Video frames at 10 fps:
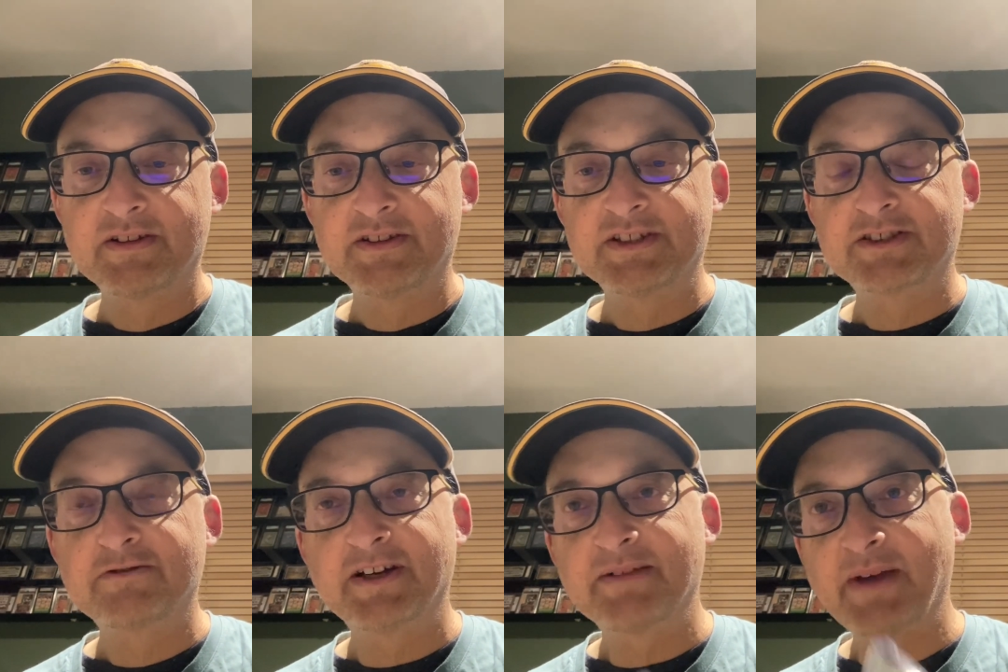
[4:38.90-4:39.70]
This
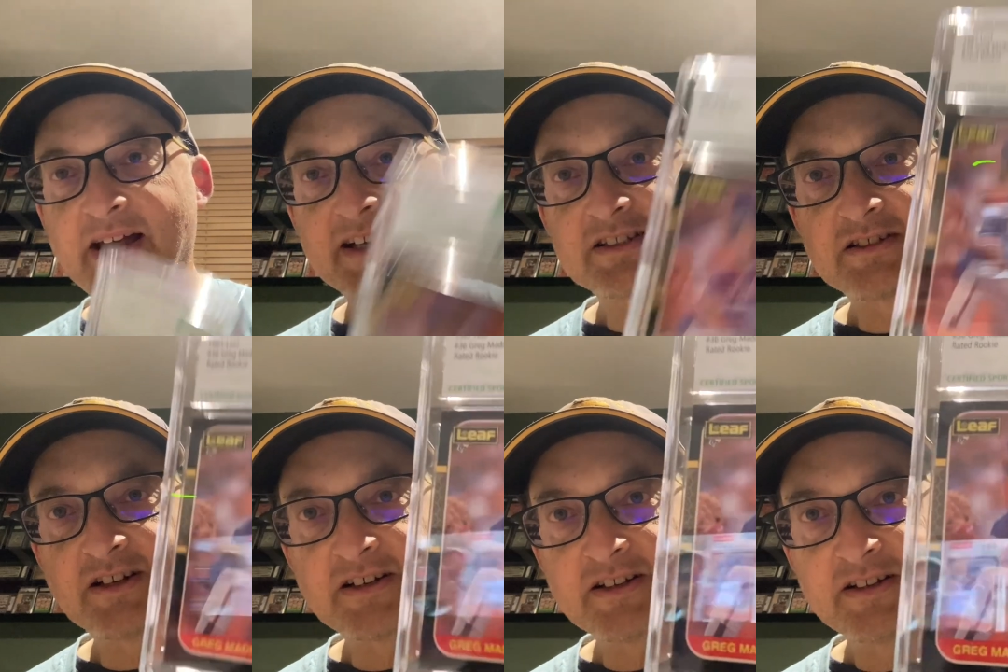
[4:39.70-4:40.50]
Greg Maddux
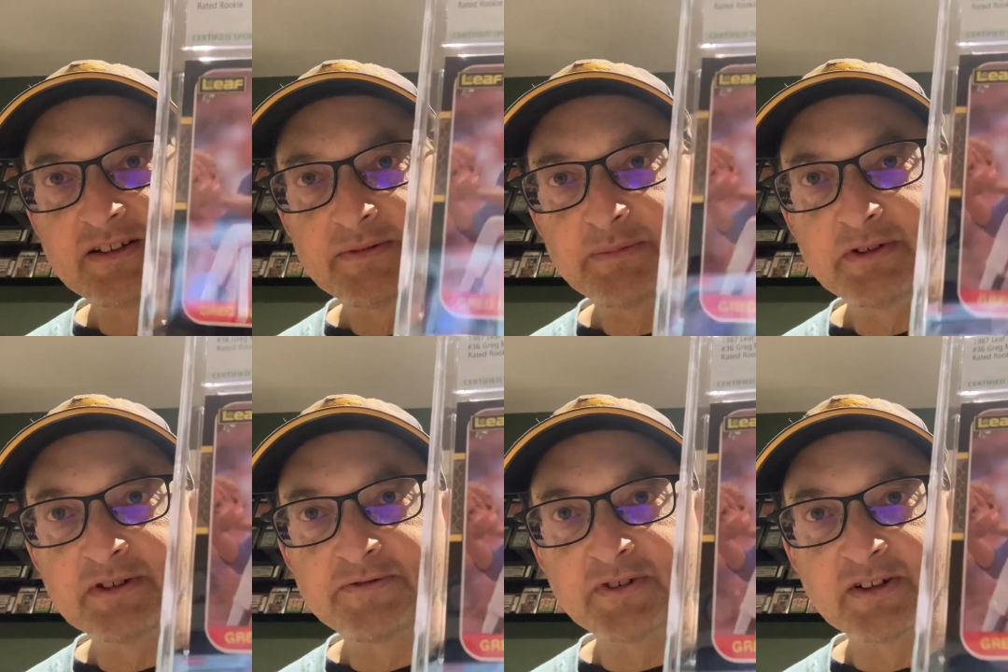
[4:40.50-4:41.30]
card,
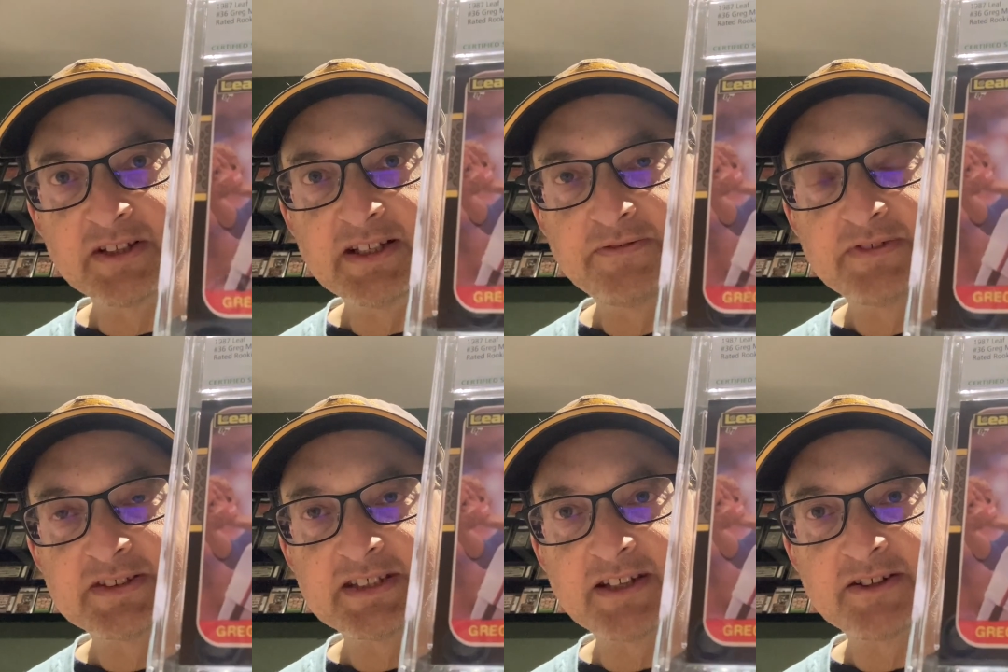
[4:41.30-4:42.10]
beautiful leaf,
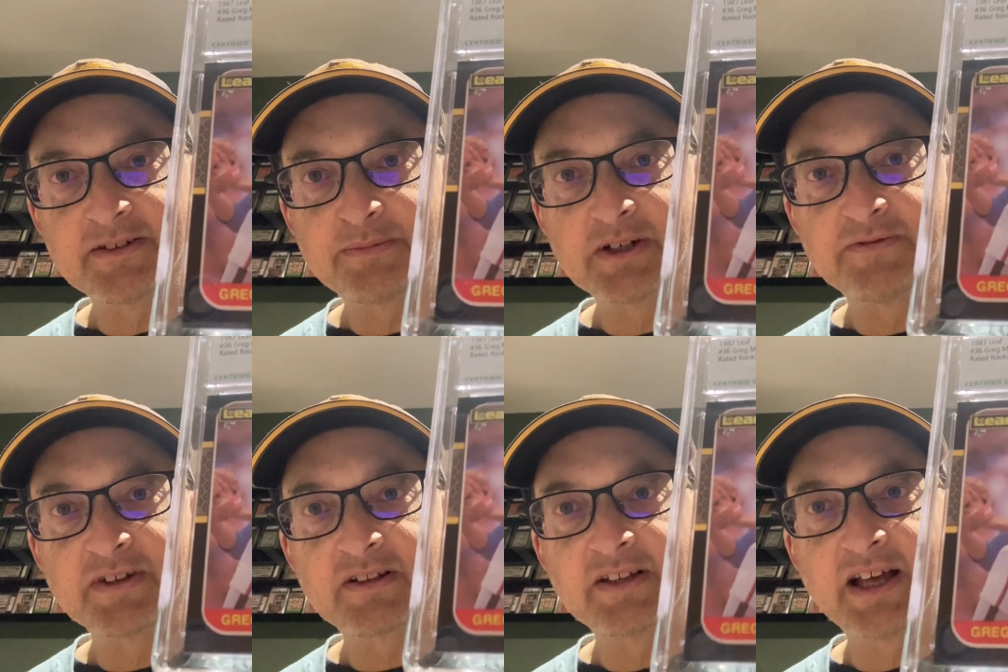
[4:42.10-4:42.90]
centered
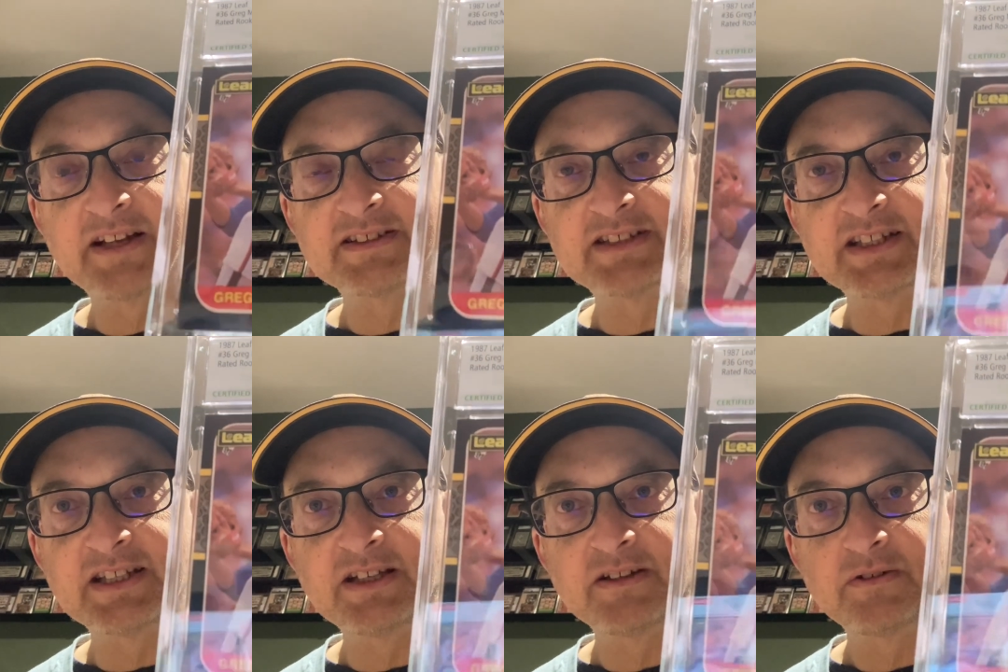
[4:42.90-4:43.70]
perfectly. I didn't see
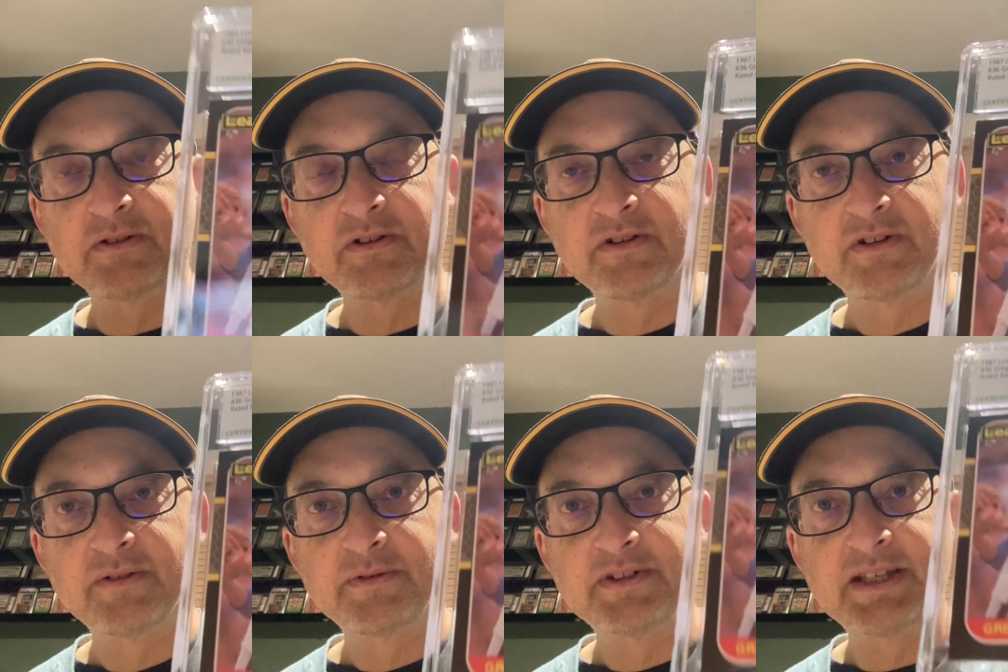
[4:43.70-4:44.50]
any
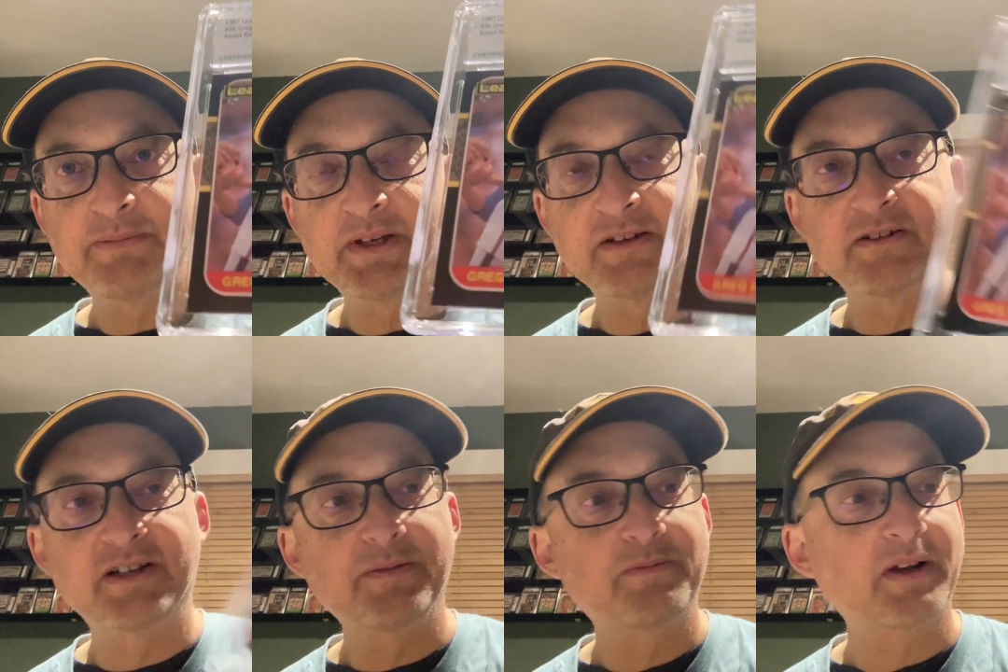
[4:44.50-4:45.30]
tipping or
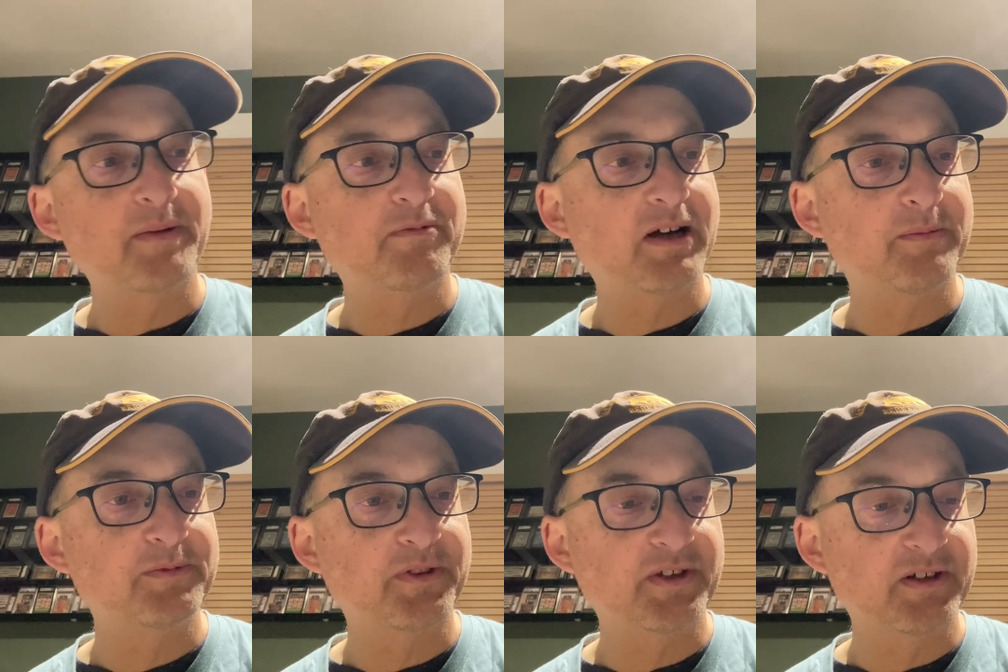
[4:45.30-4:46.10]
any kind of problems
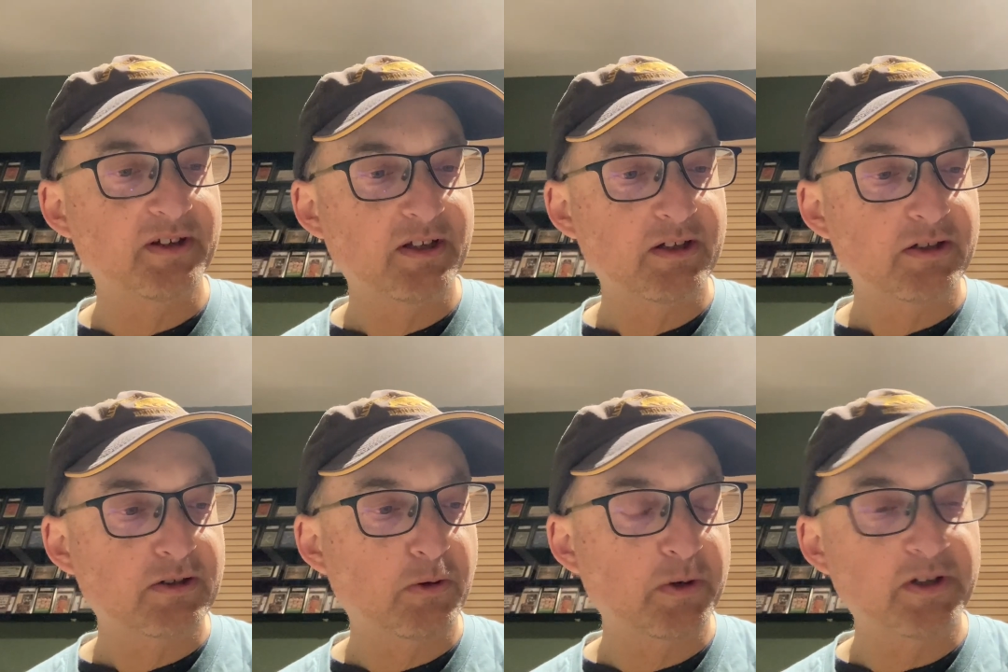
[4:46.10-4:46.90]
with the
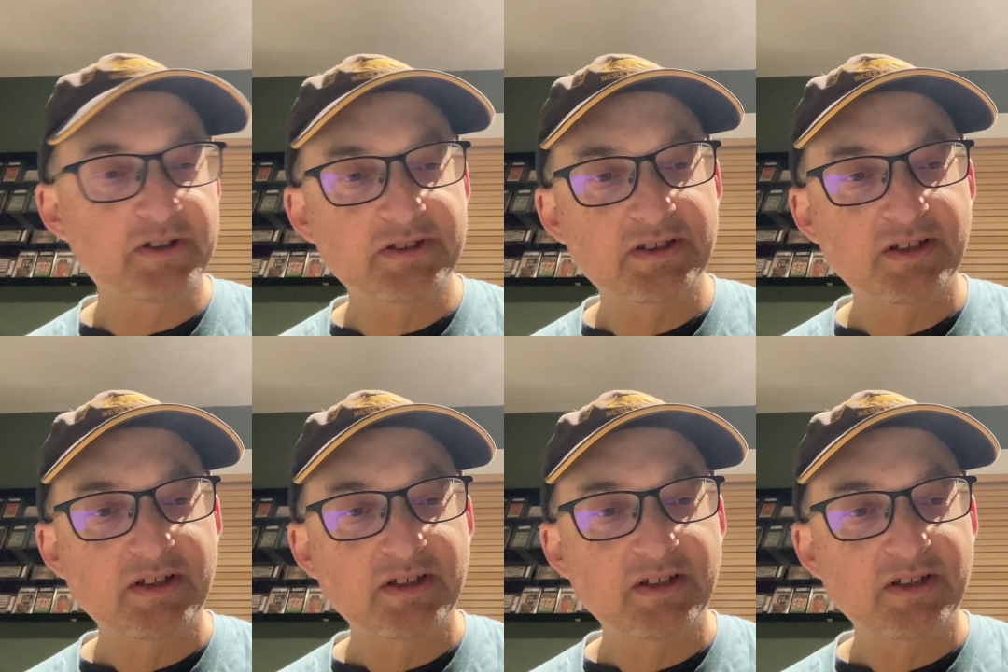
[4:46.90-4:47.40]
corners.